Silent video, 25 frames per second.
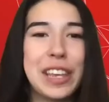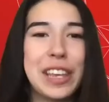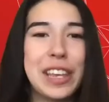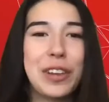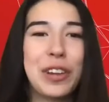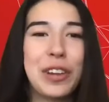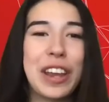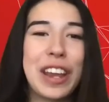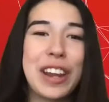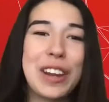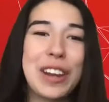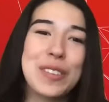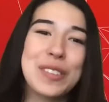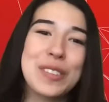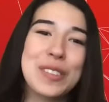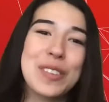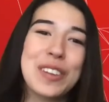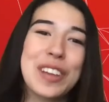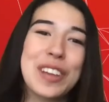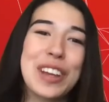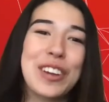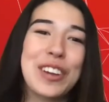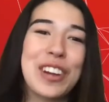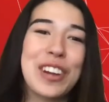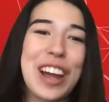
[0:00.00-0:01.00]
agree. And also,
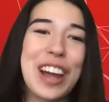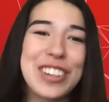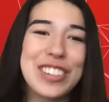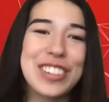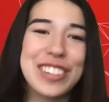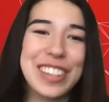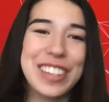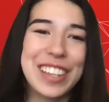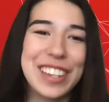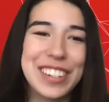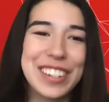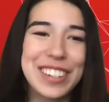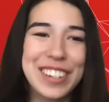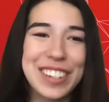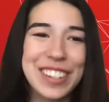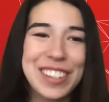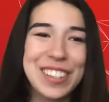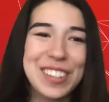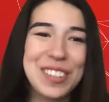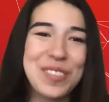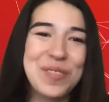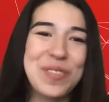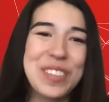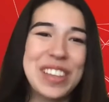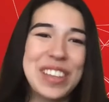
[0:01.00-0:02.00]

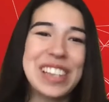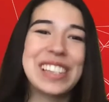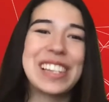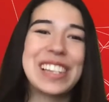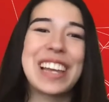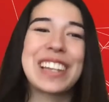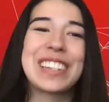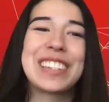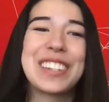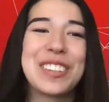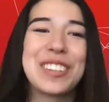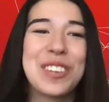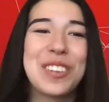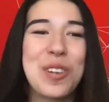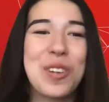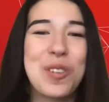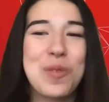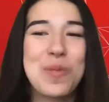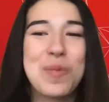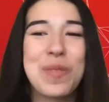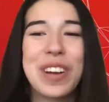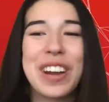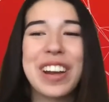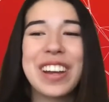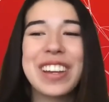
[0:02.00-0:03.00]
congratulations on being elected
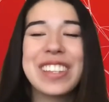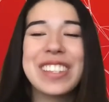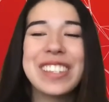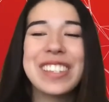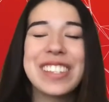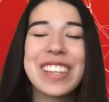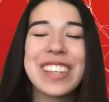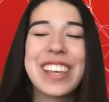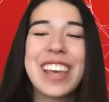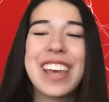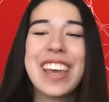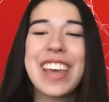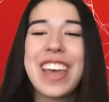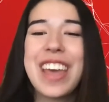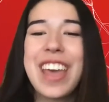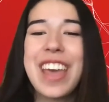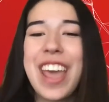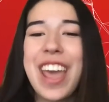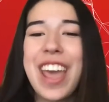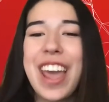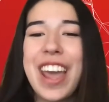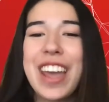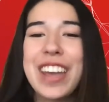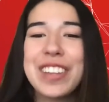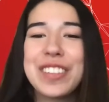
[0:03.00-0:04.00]
co-pres.
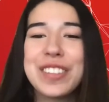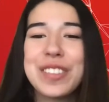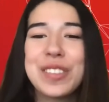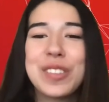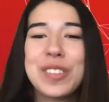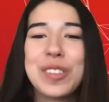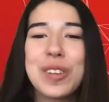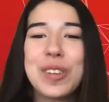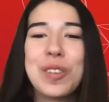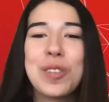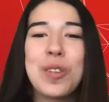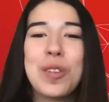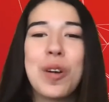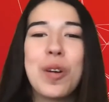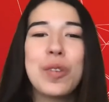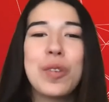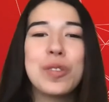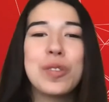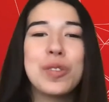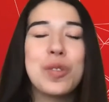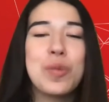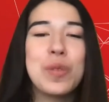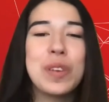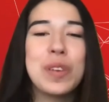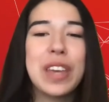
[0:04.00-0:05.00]
And so
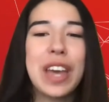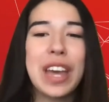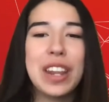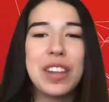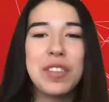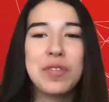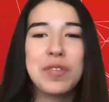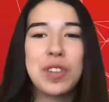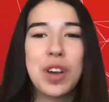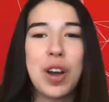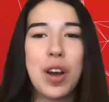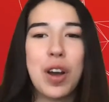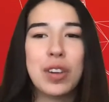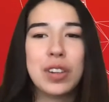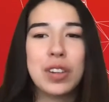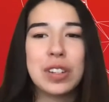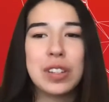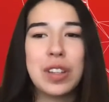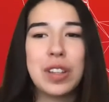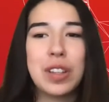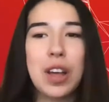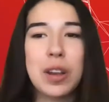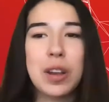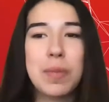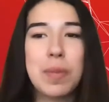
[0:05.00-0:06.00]
also we kind of talked a
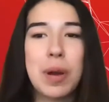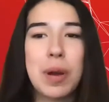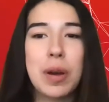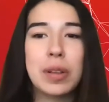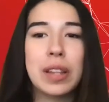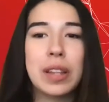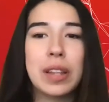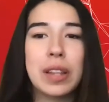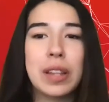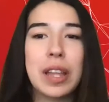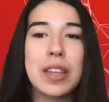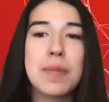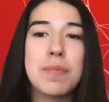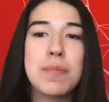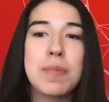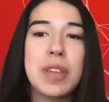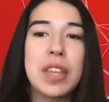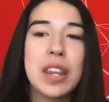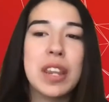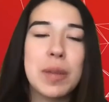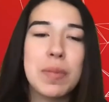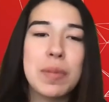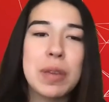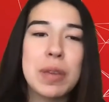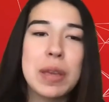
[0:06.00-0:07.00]
lot about like
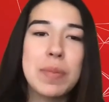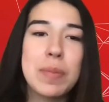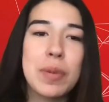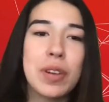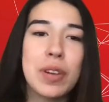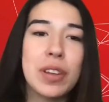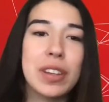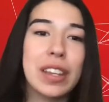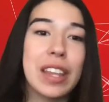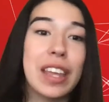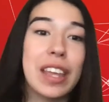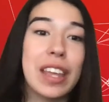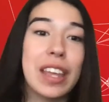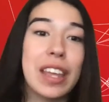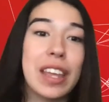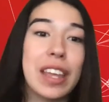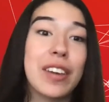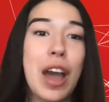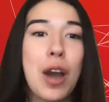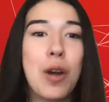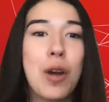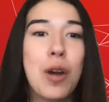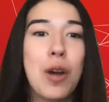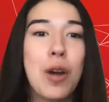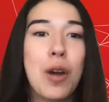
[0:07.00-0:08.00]
meeting people and like
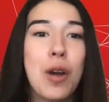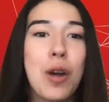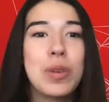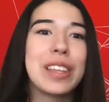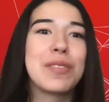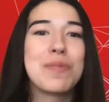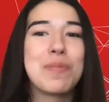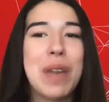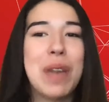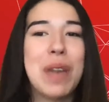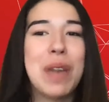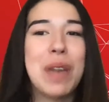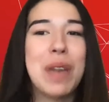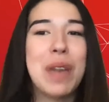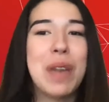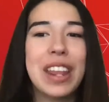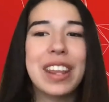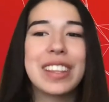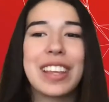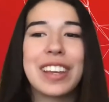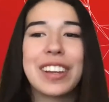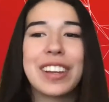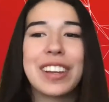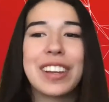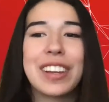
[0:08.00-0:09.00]
how we like
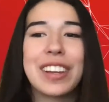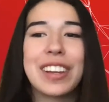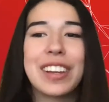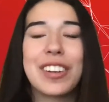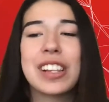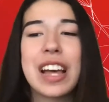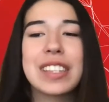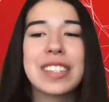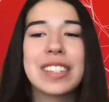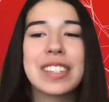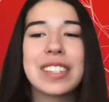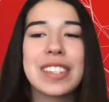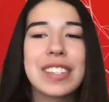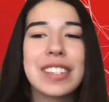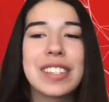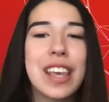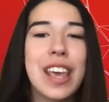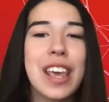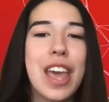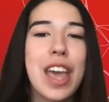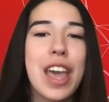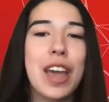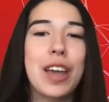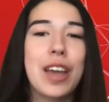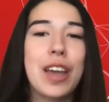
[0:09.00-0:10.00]
met in like our
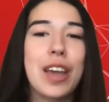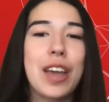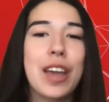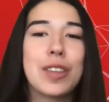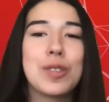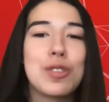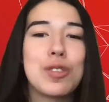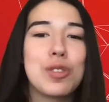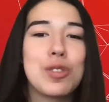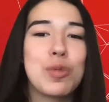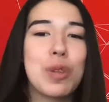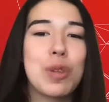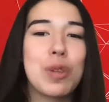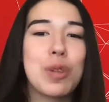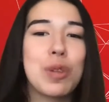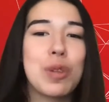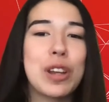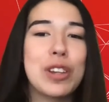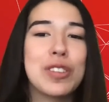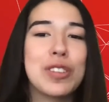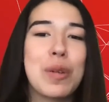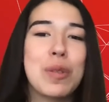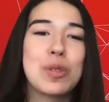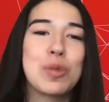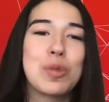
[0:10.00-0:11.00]
classes. And so just
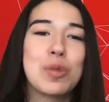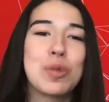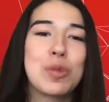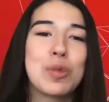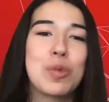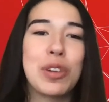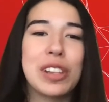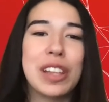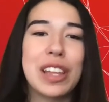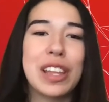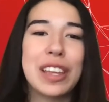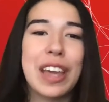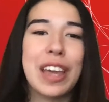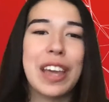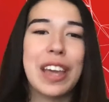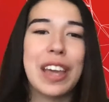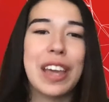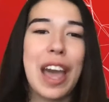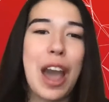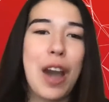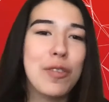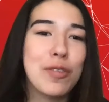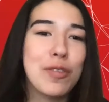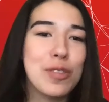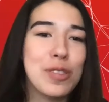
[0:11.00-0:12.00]
Rachel, I was wondering like
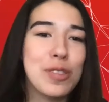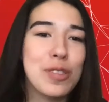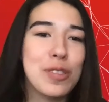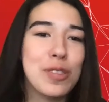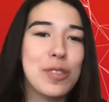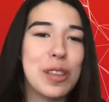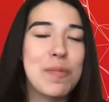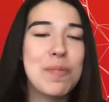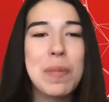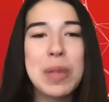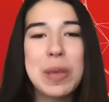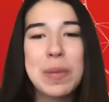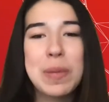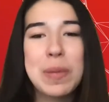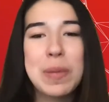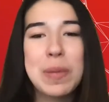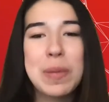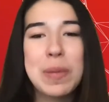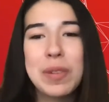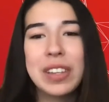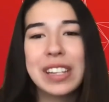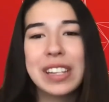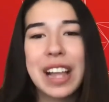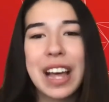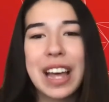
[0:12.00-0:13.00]
how have you like met
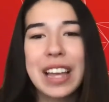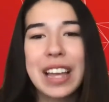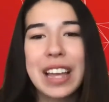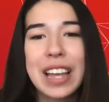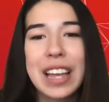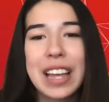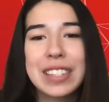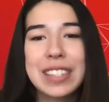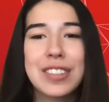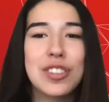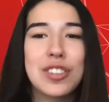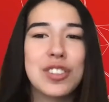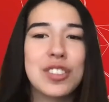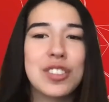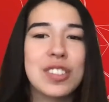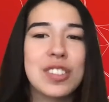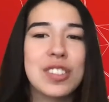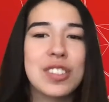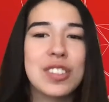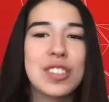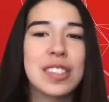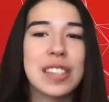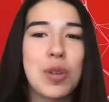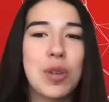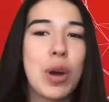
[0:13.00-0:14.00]
people in classes
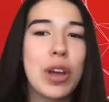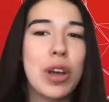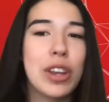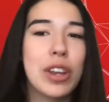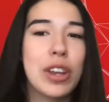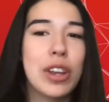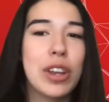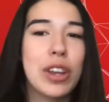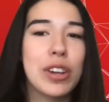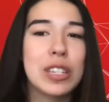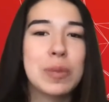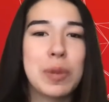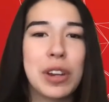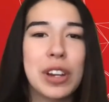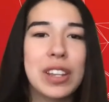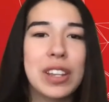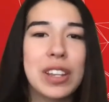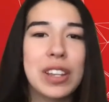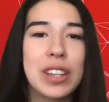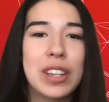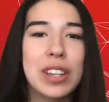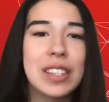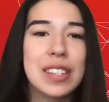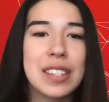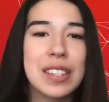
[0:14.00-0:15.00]
and just like what your
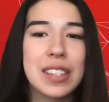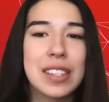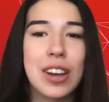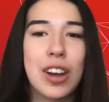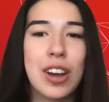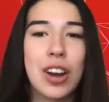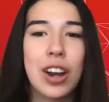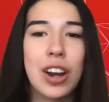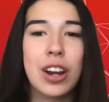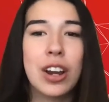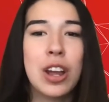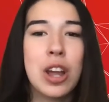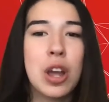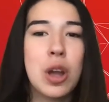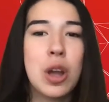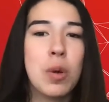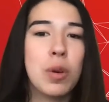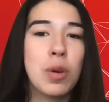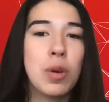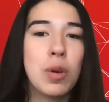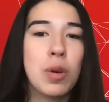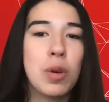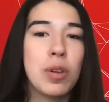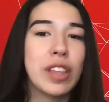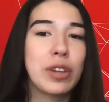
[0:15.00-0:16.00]
experiences are
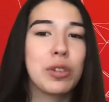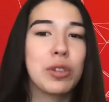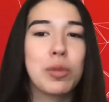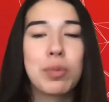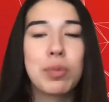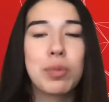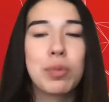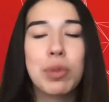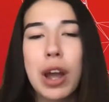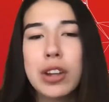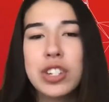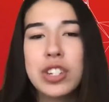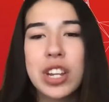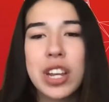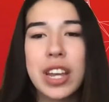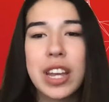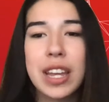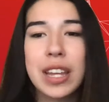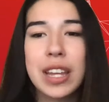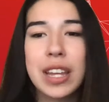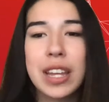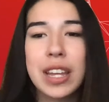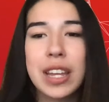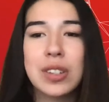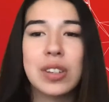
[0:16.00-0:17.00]
with like group
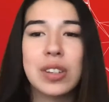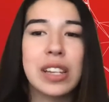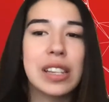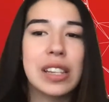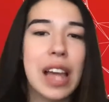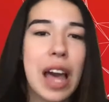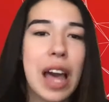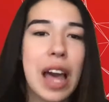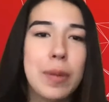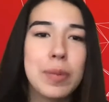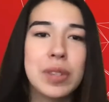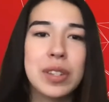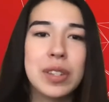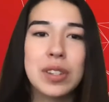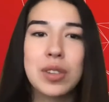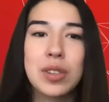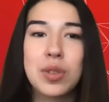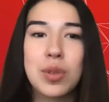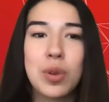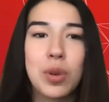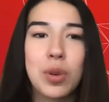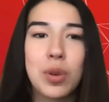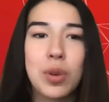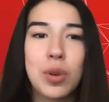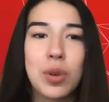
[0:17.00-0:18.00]
projects or like labs and
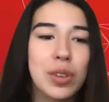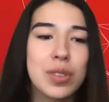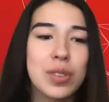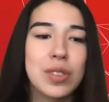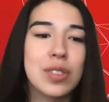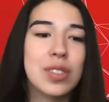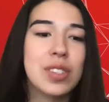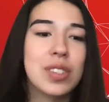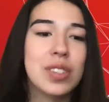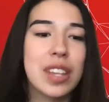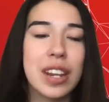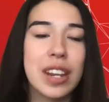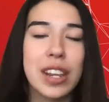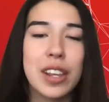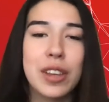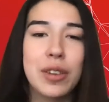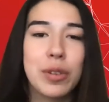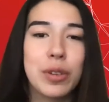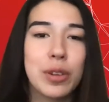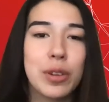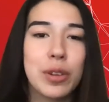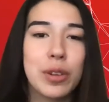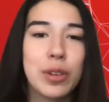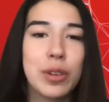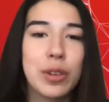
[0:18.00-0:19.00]
tutorials or
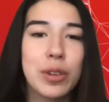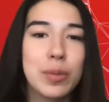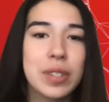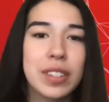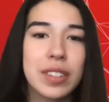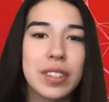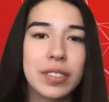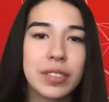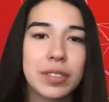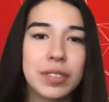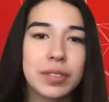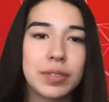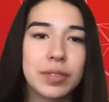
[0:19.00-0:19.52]
study groups.